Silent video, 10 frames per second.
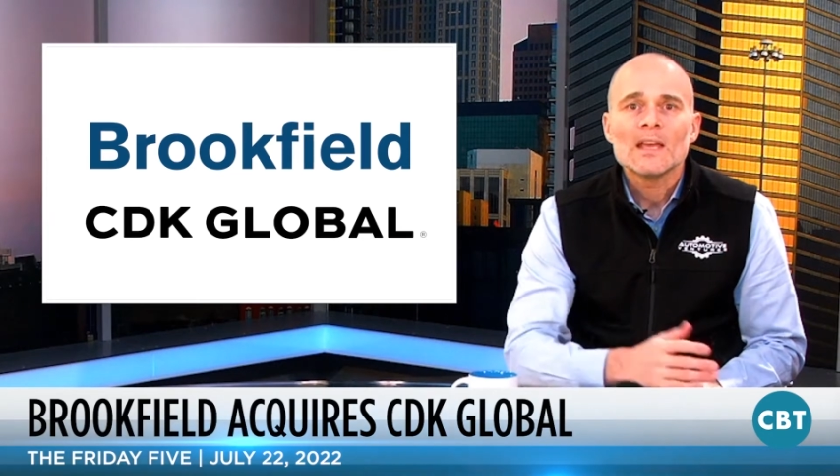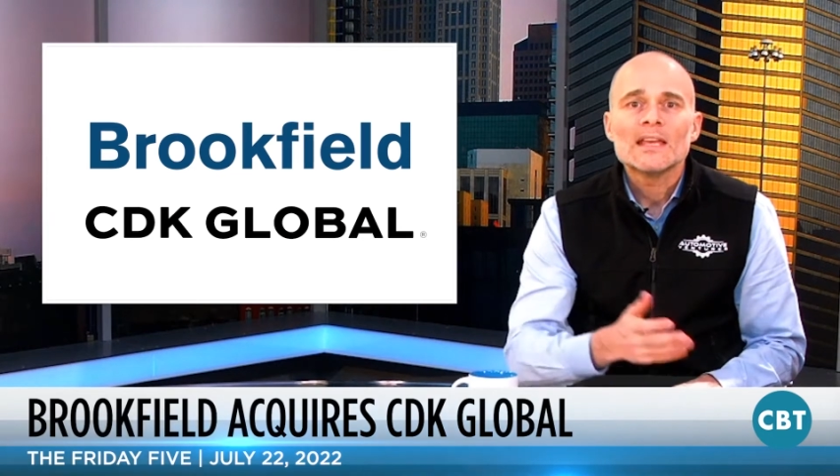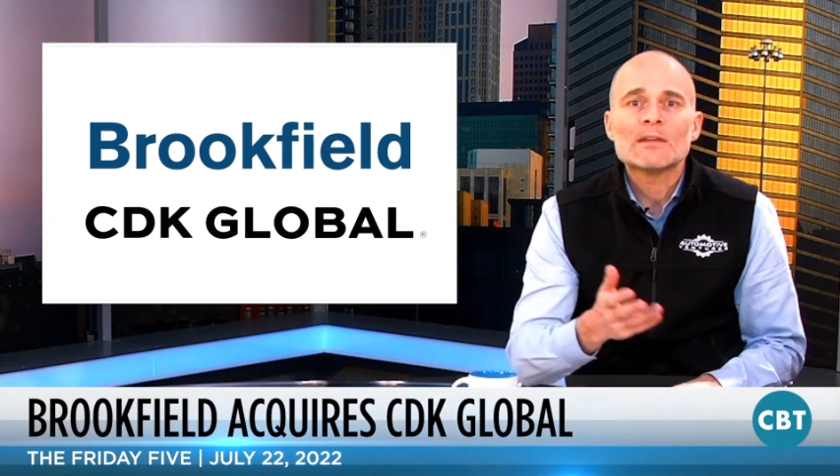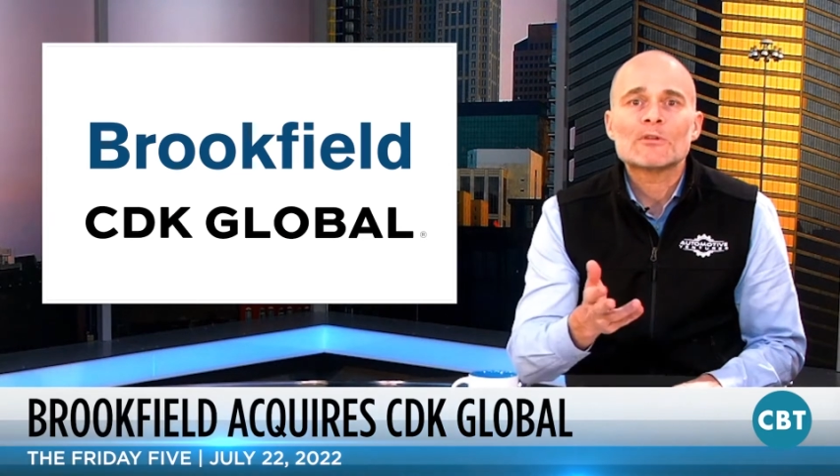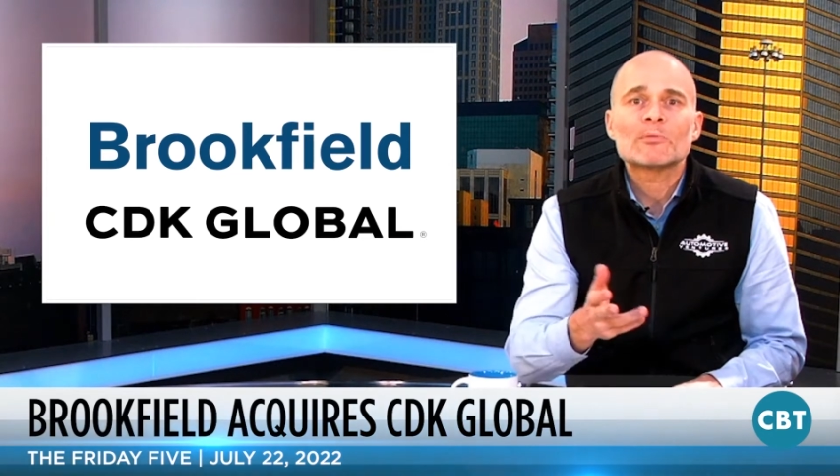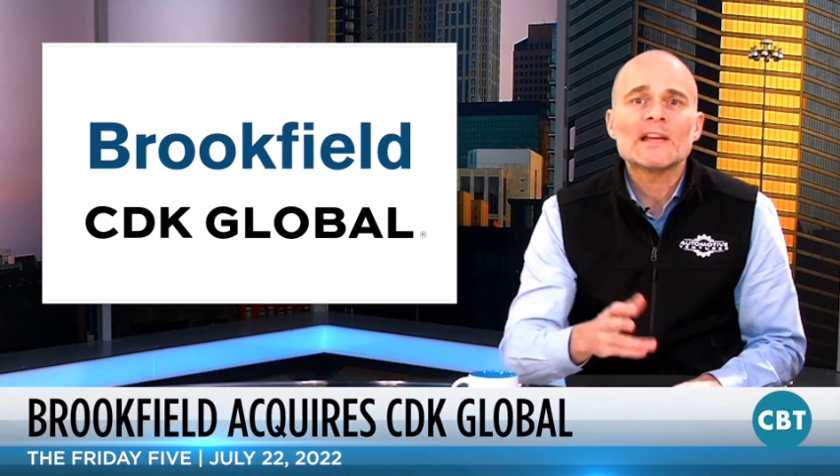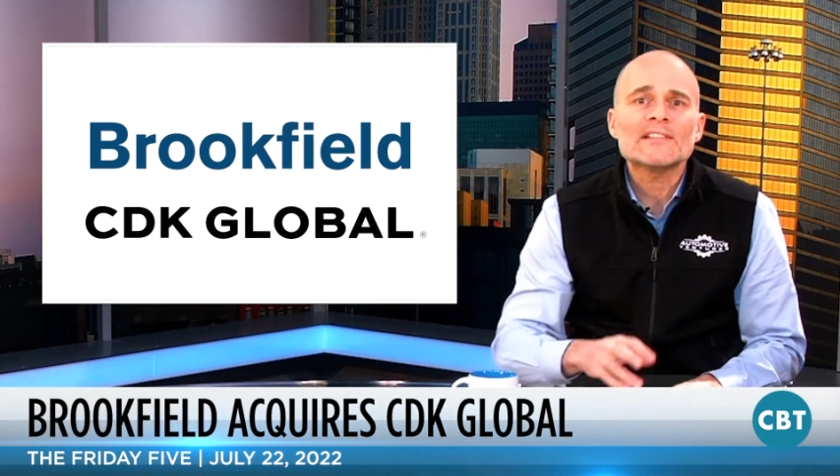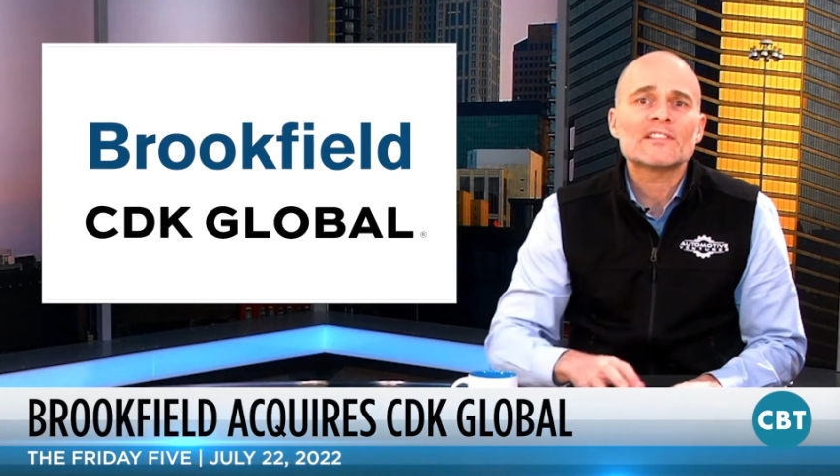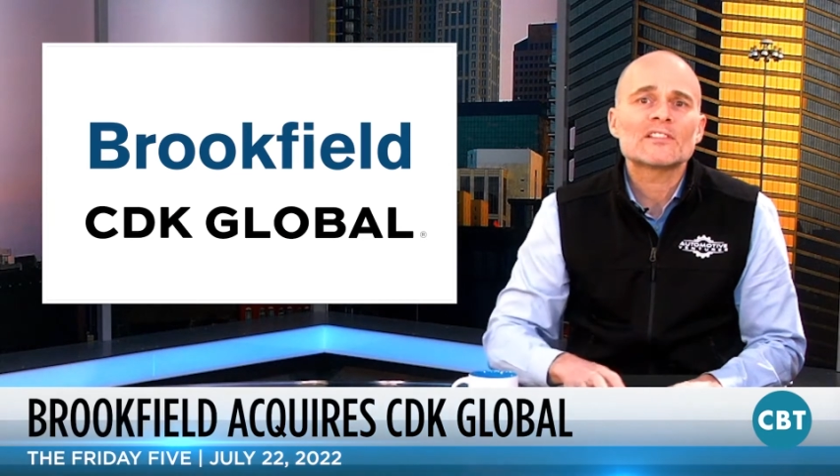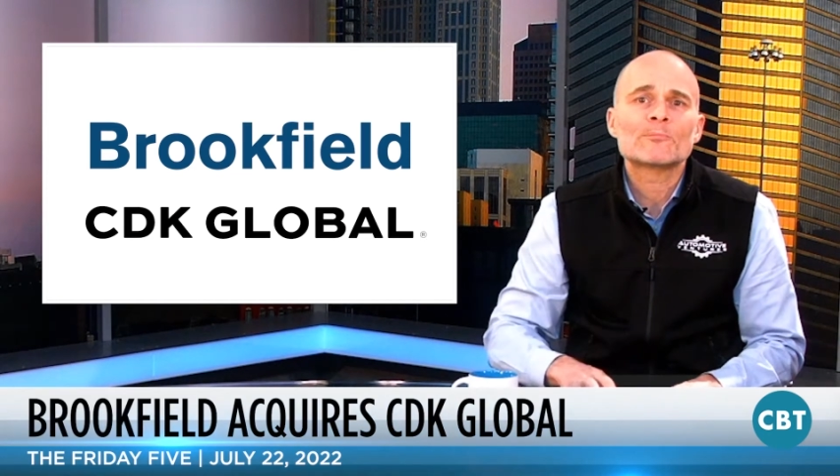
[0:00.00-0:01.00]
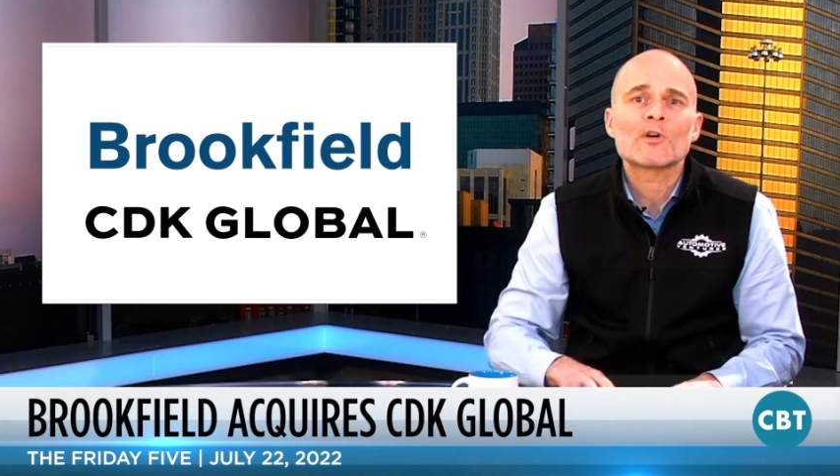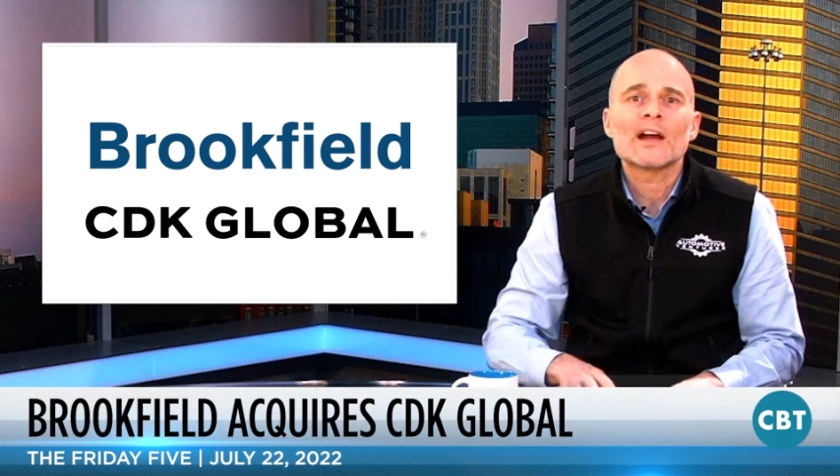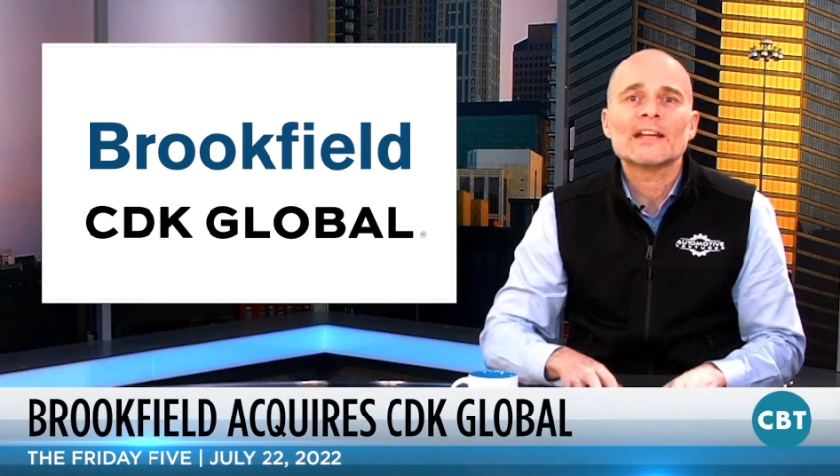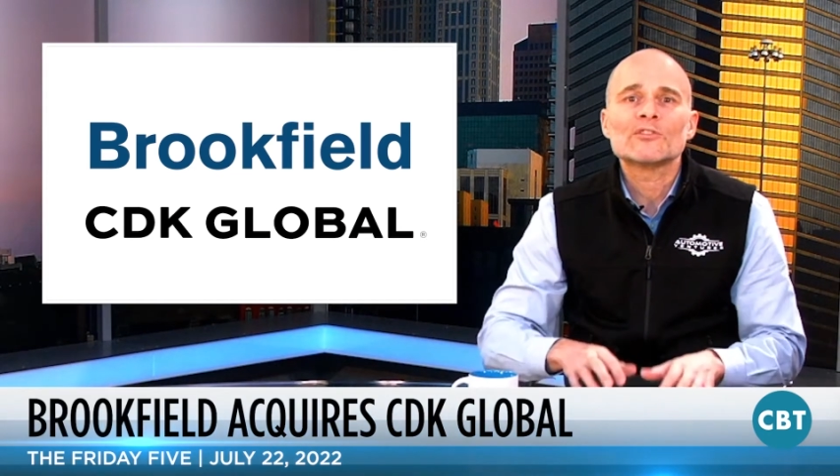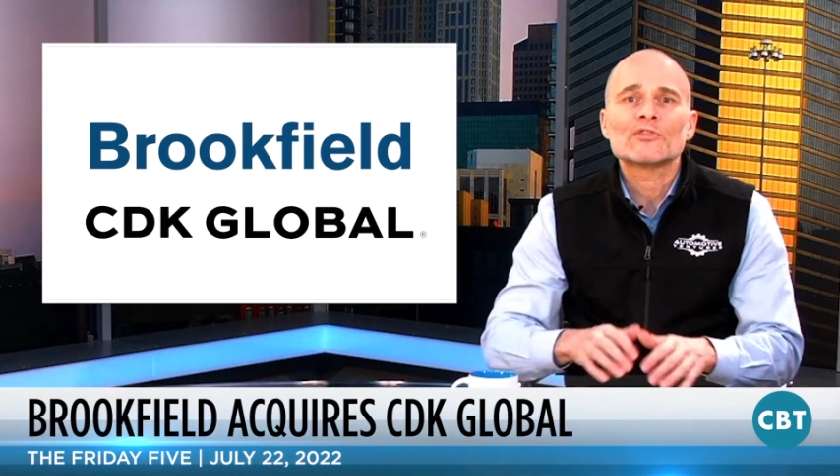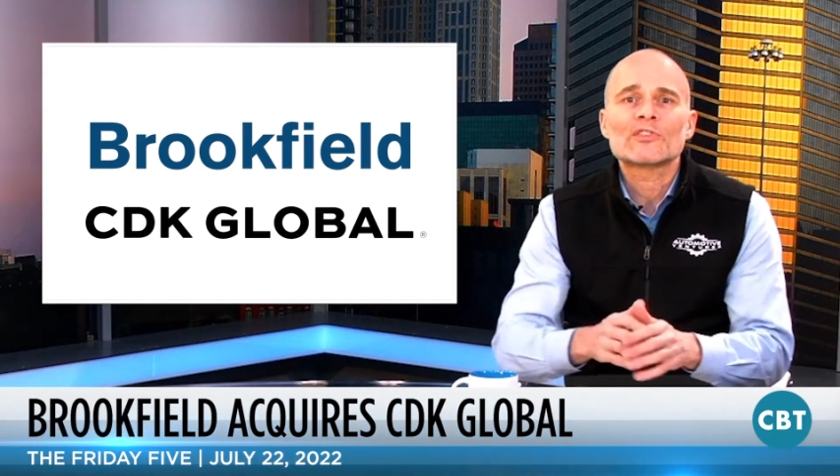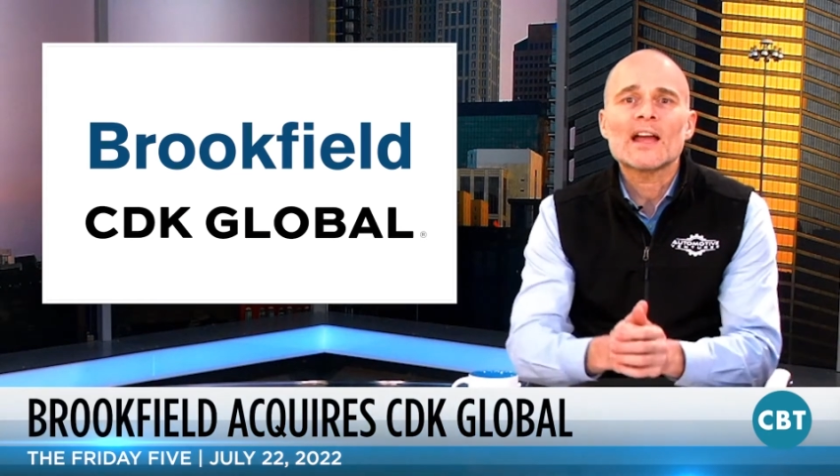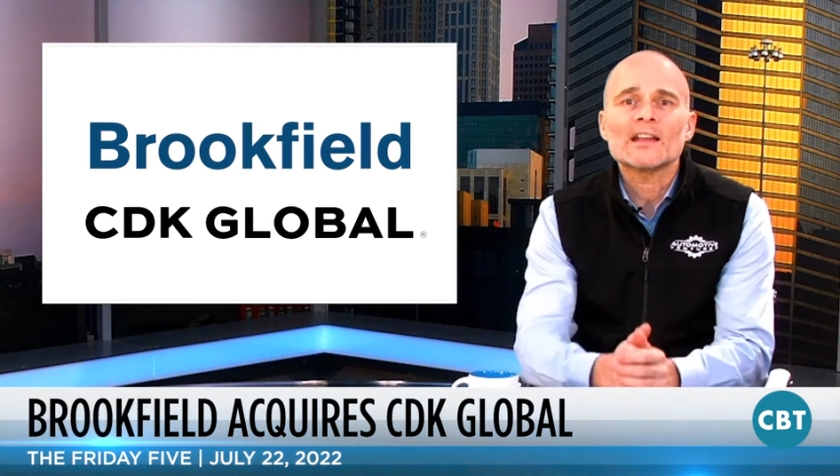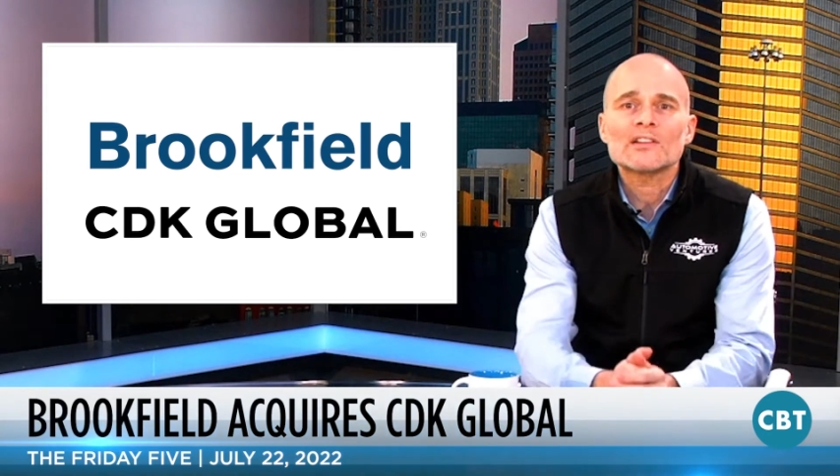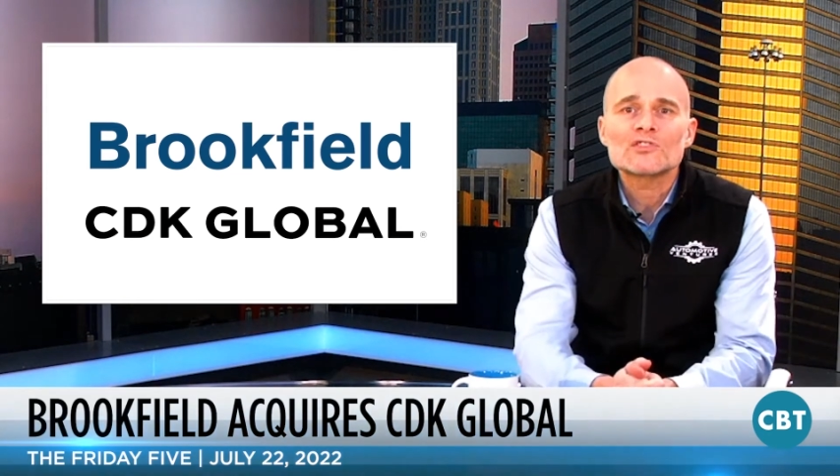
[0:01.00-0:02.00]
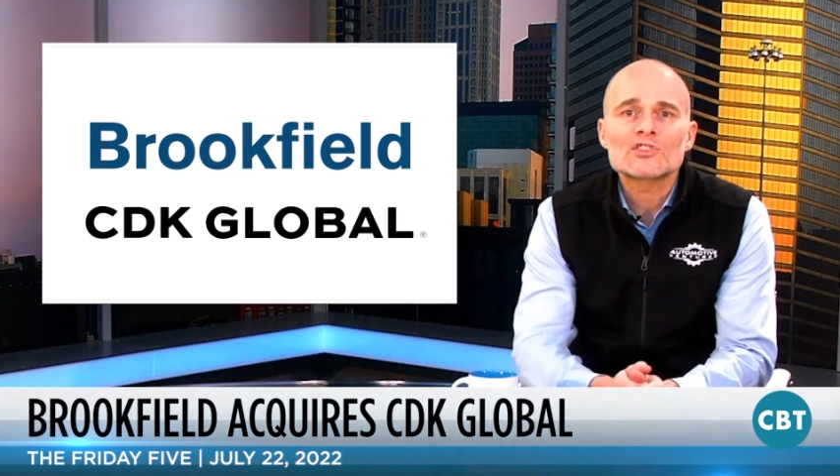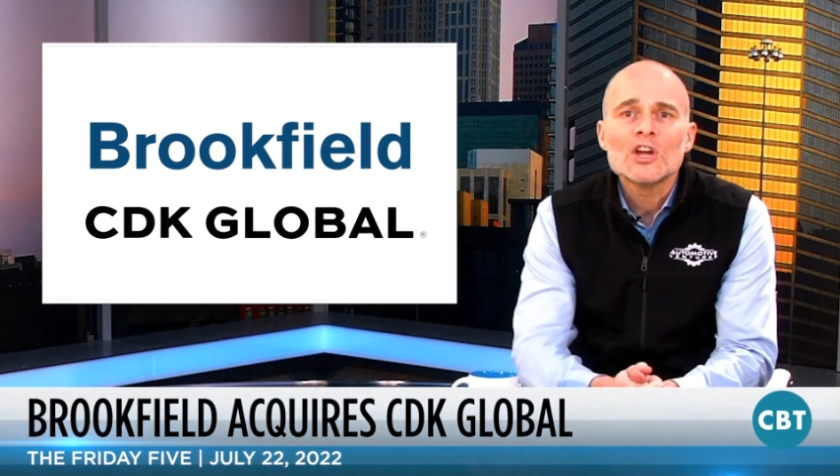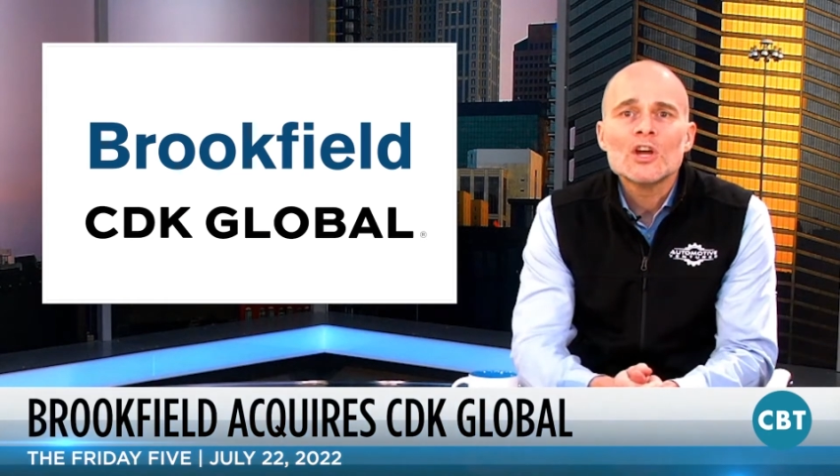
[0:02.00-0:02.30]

He replaces Brian Krzanich,